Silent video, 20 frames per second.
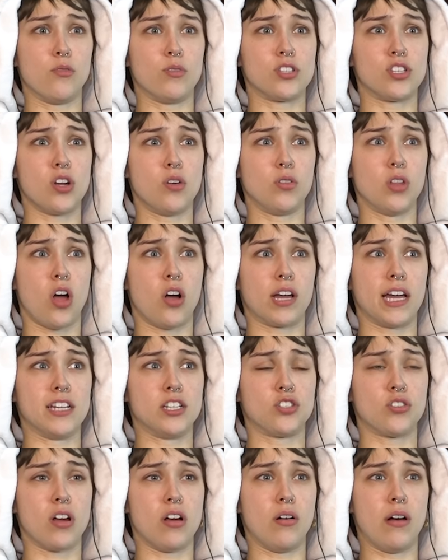there was no long
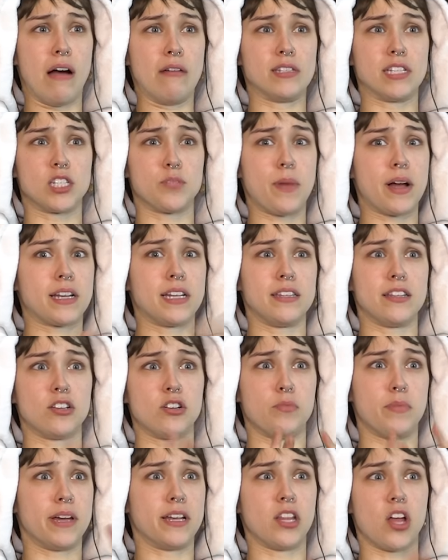intro. I was expecting there
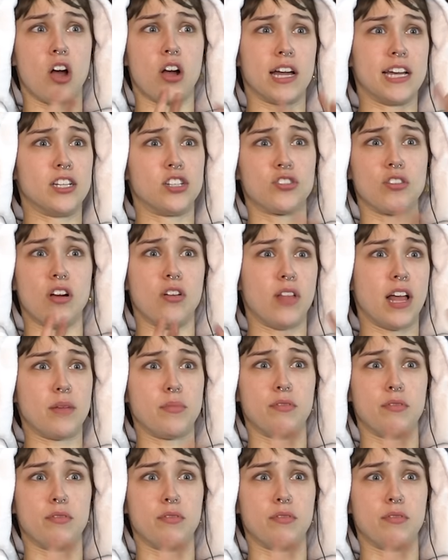to be a long intro like